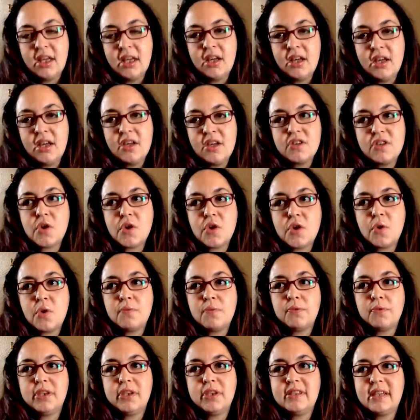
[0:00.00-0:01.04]
So, for
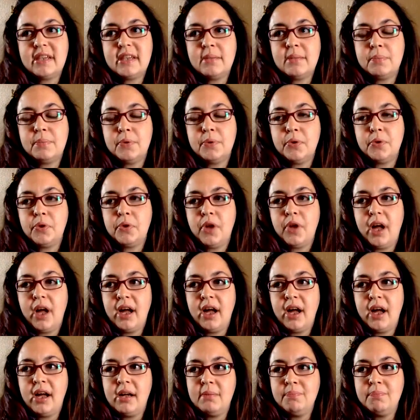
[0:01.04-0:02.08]
example,
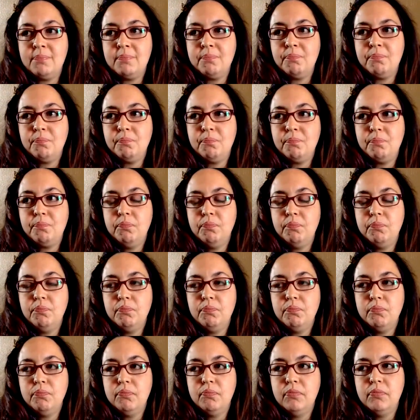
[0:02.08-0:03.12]

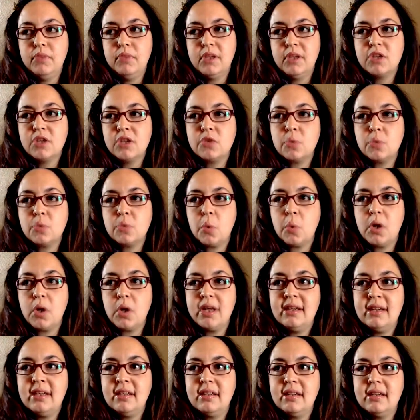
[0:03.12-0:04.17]
there's one
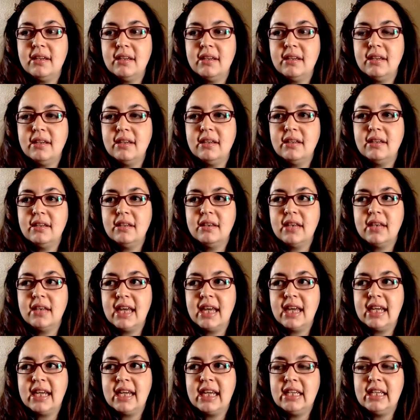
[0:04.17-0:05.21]

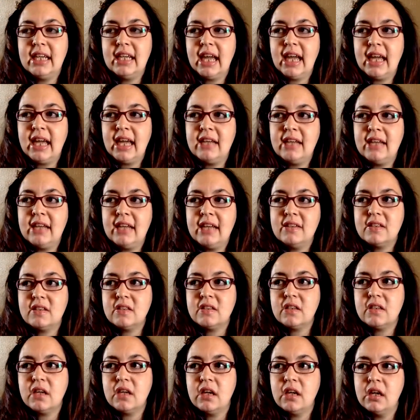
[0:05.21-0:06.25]
that indicates
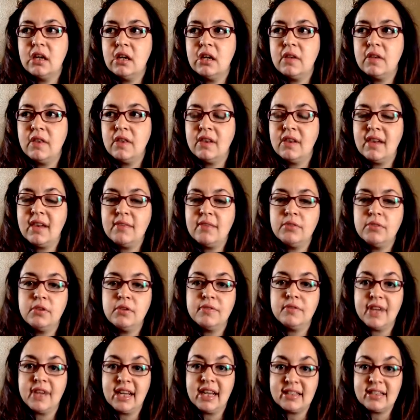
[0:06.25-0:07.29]
the level of
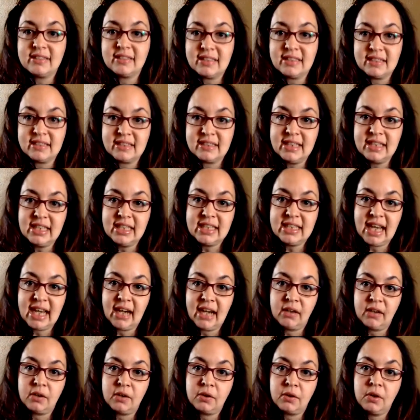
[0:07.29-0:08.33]
access the
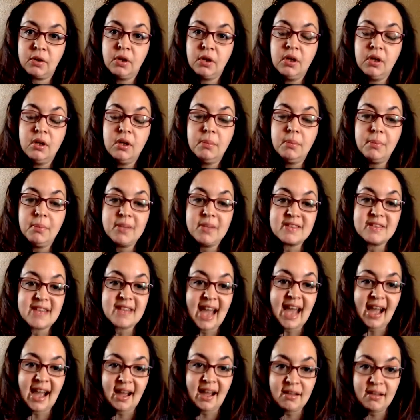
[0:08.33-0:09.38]
attacker must
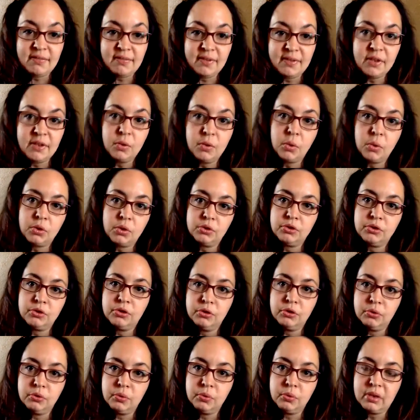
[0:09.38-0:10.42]
have in order
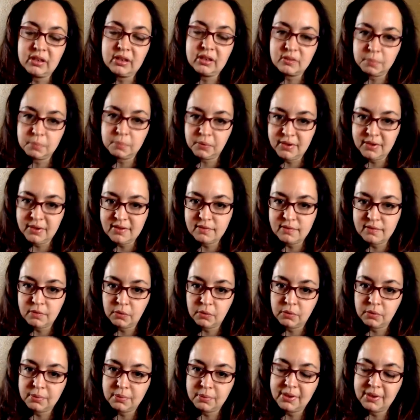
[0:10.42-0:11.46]
to exploit the
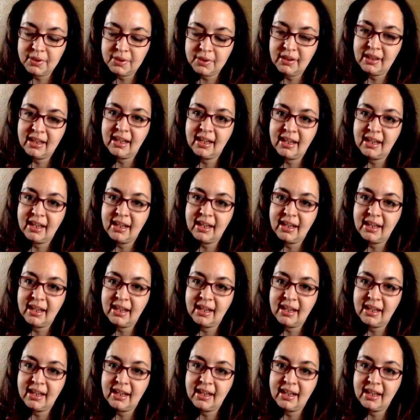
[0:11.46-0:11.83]
vulnerability.